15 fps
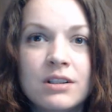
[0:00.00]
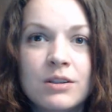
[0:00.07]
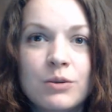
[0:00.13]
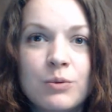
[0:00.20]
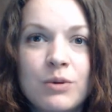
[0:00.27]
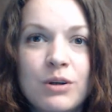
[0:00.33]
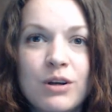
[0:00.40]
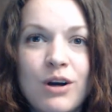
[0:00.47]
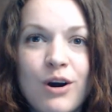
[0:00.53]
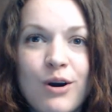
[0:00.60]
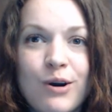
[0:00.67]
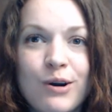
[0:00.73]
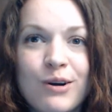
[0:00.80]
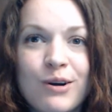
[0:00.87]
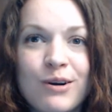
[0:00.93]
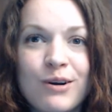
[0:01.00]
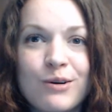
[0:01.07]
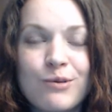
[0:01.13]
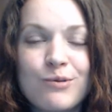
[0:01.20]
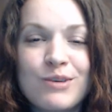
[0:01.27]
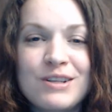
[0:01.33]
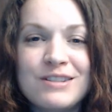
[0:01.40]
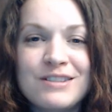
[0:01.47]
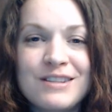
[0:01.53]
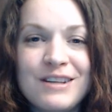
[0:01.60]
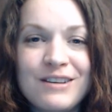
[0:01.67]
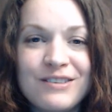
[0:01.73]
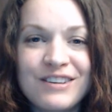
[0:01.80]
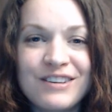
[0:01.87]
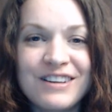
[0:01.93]
we are
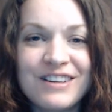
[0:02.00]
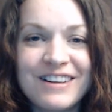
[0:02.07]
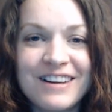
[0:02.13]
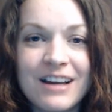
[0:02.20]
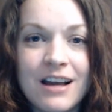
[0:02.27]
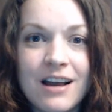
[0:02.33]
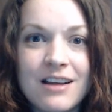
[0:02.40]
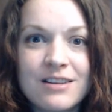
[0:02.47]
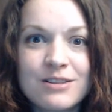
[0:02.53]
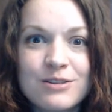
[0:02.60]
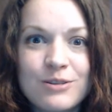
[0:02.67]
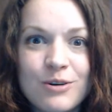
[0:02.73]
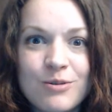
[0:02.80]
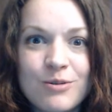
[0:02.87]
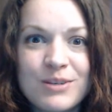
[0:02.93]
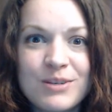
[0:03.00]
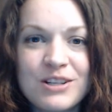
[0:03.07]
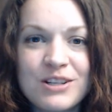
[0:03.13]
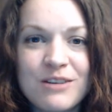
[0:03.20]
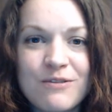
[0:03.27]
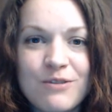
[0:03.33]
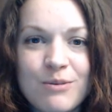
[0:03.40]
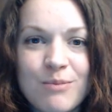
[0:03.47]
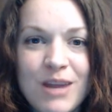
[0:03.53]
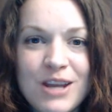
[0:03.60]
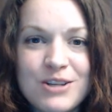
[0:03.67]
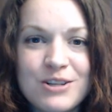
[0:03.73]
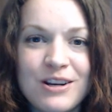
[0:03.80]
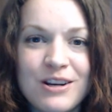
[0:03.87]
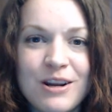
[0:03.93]
receiving so much
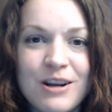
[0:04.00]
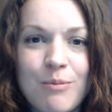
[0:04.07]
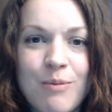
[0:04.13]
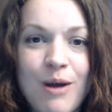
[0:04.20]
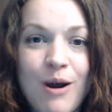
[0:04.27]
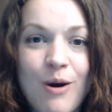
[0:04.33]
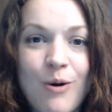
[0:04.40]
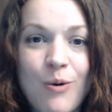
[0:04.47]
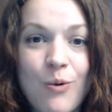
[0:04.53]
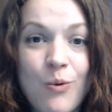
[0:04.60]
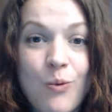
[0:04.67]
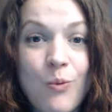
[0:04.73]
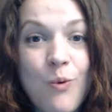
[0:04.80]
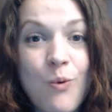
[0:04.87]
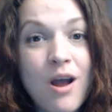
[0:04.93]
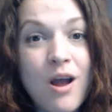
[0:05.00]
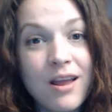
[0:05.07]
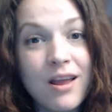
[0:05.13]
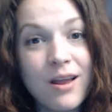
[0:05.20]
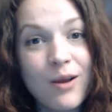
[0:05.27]
information about what